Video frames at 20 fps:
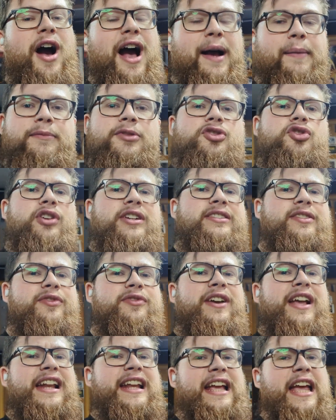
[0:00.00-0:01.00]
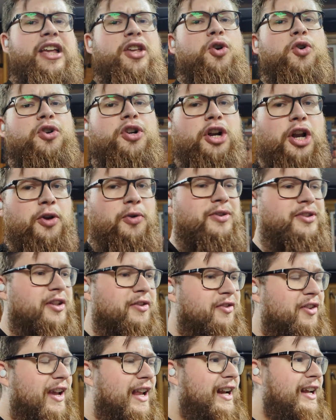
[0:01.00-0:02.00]
hamstrings are feeling it, your glutes are
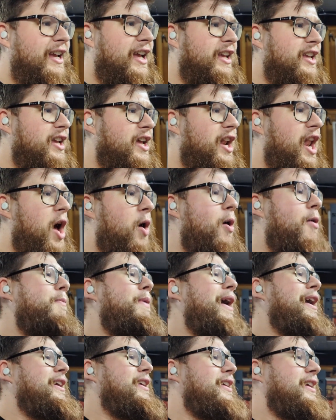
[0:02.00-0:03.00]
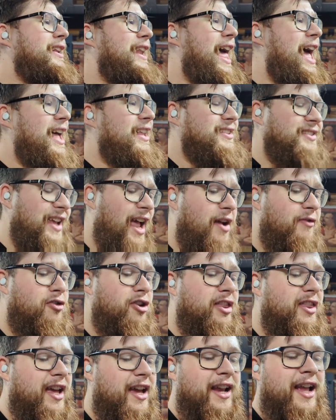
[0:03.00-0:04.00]
feeling it, your lower back, your lats,
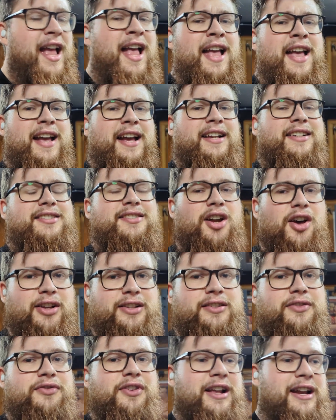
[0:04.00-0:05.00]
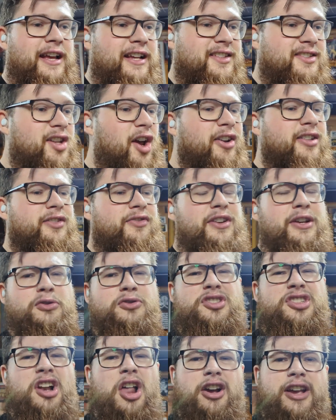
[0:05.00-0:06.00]
everything is starting to feel it. It's starting to feel
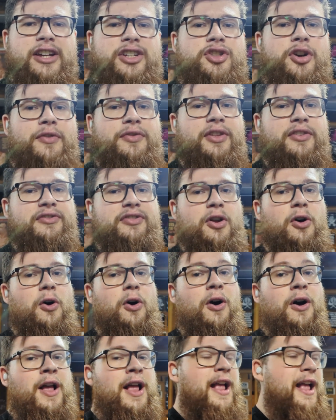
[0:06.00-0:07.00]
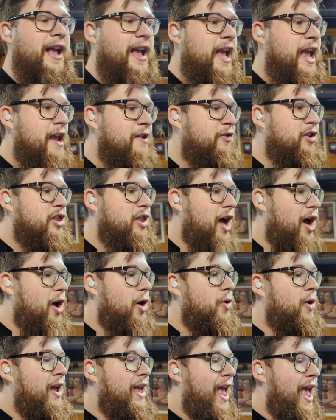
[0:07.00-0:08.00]
sluggish off the floor, even
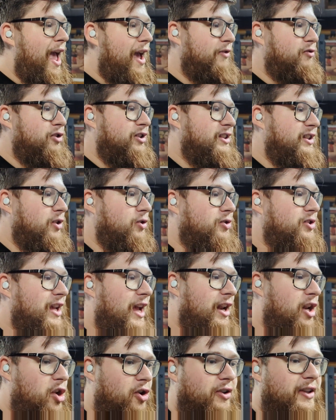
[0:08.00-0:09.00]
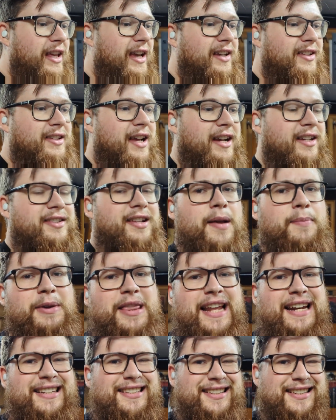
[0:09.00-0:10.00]
though every single set looked the exact same, but
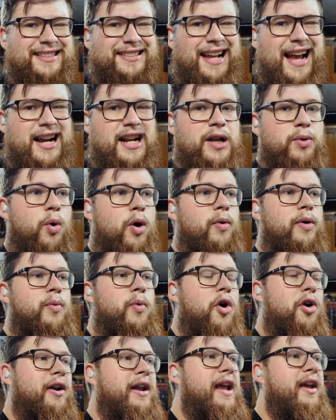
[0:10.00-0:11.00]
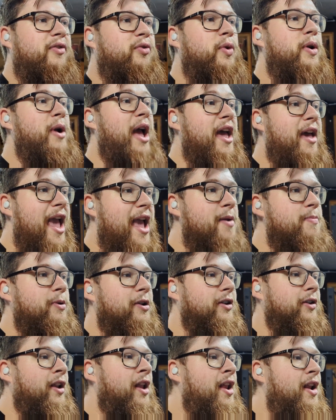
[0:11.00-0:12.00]
that is exactly what we want. If we were
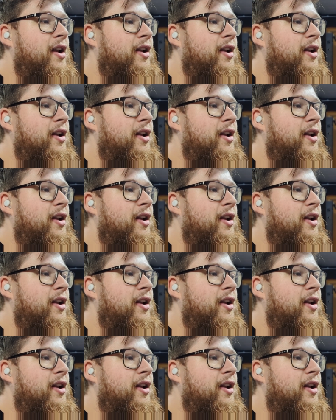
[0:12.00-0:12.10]
able